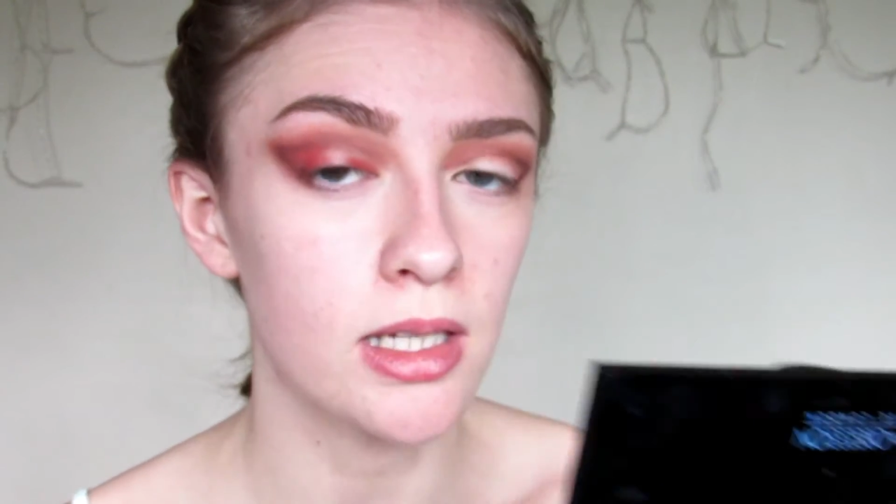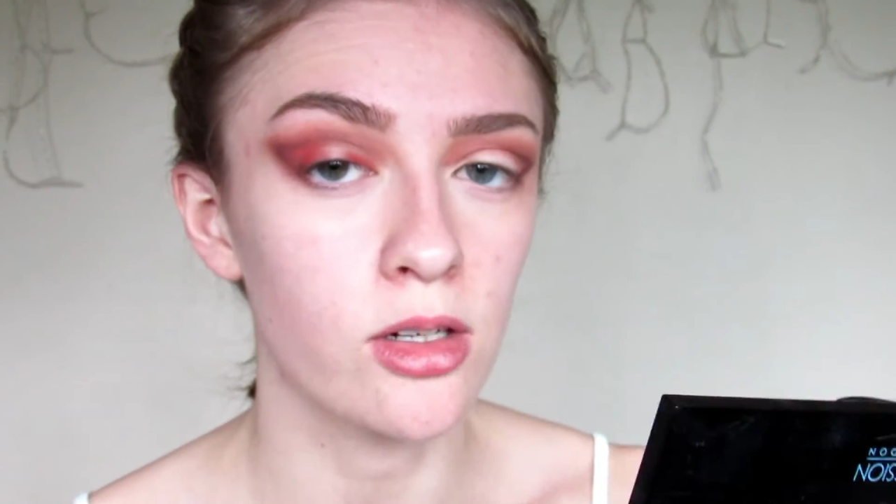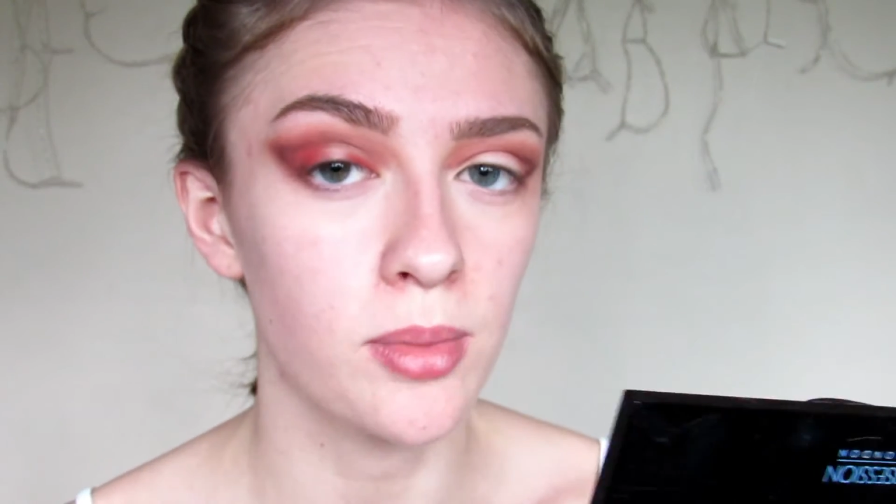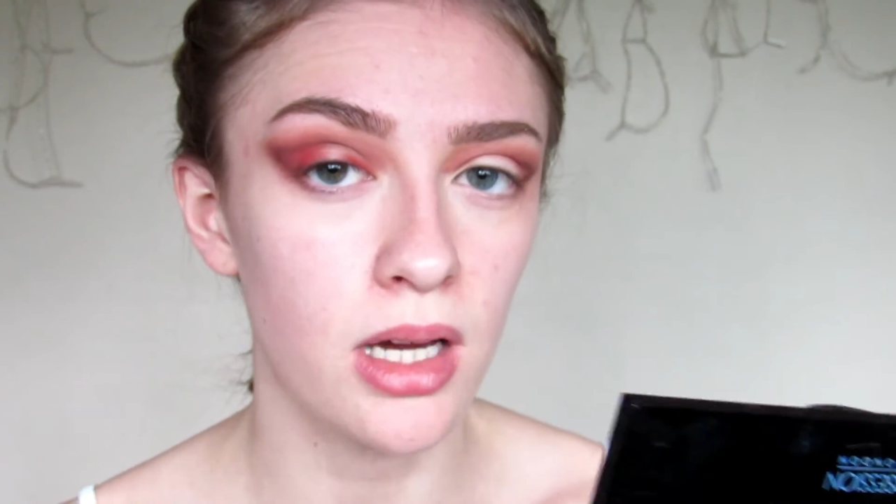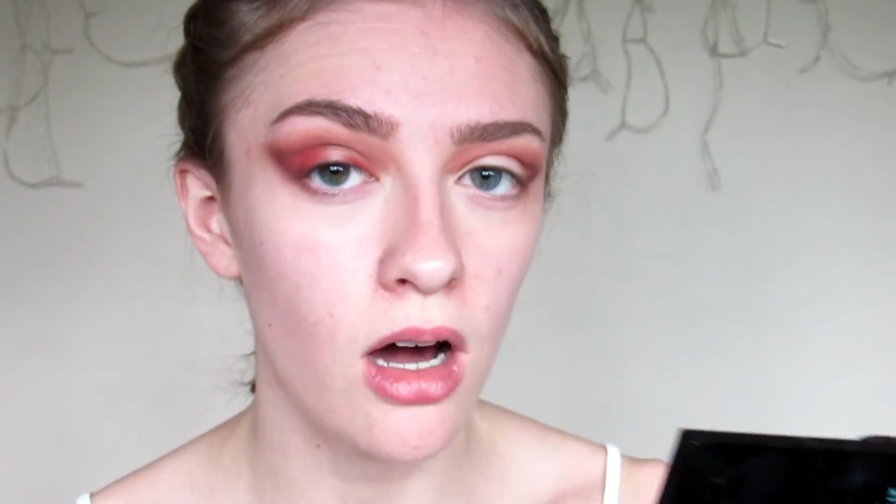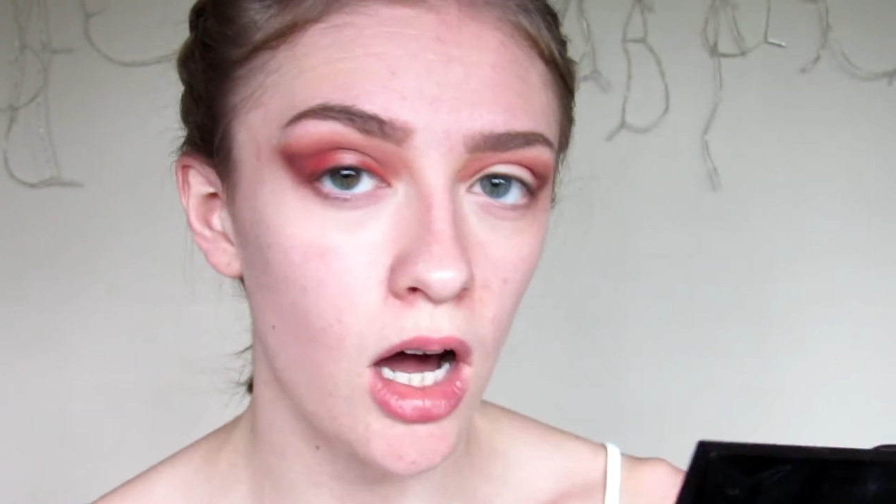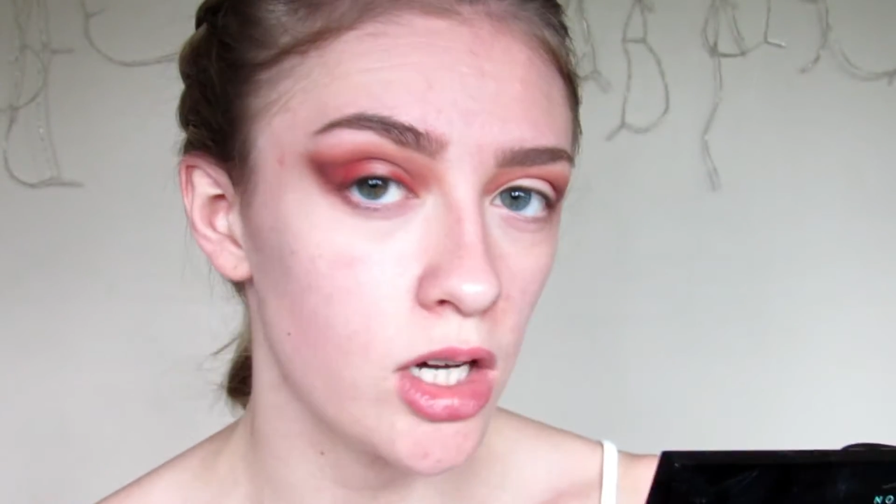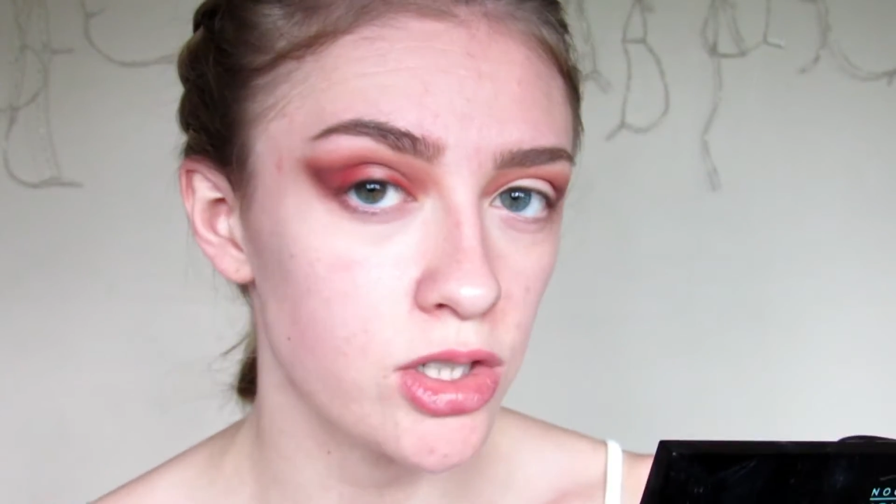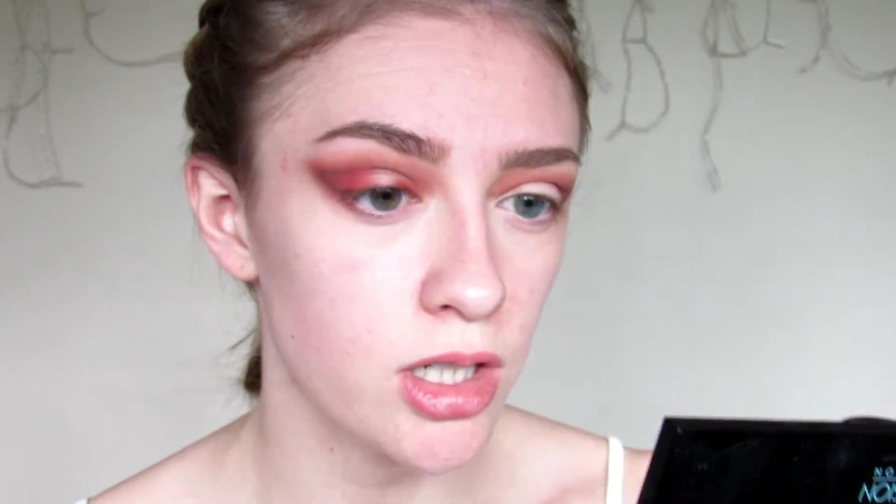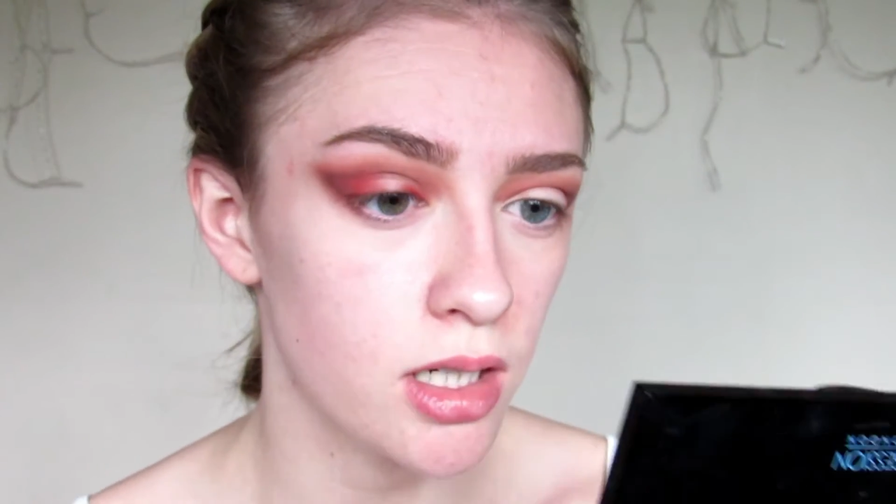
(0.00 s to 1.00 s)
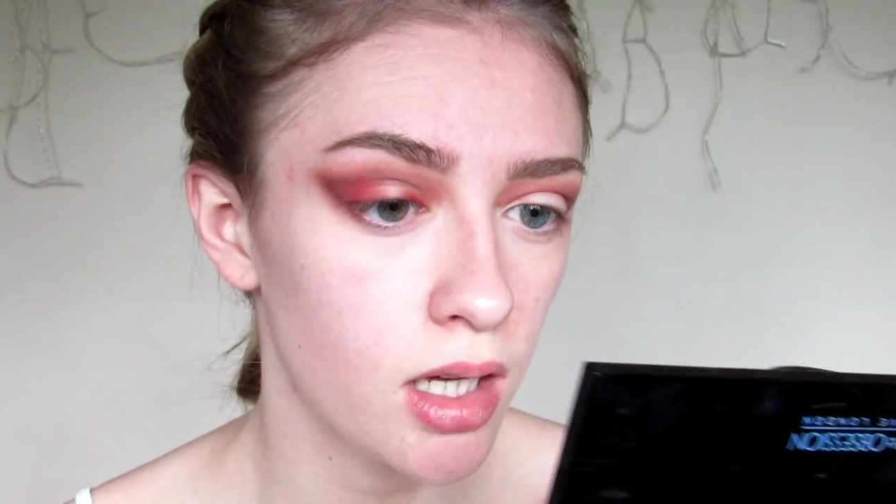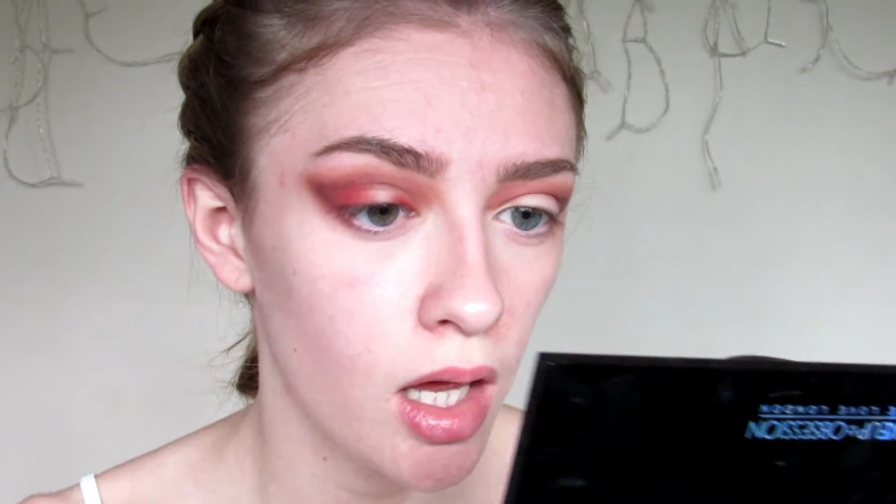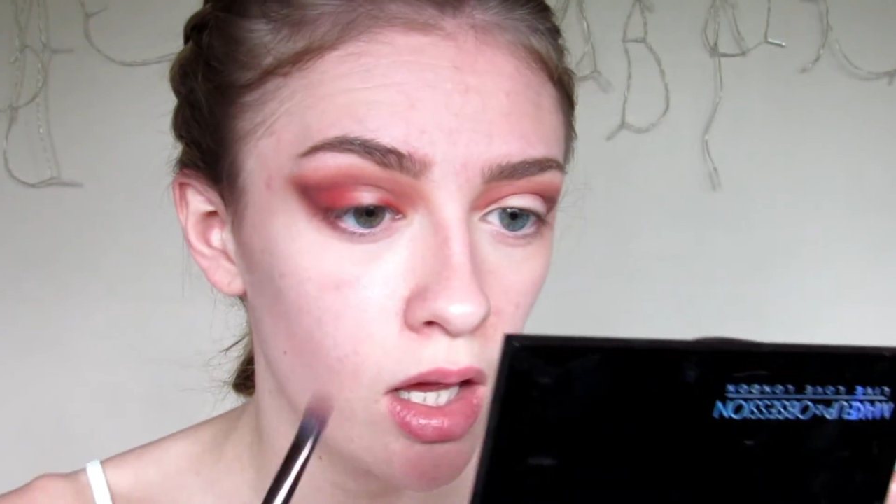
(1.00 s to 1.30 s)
a little bit harsher,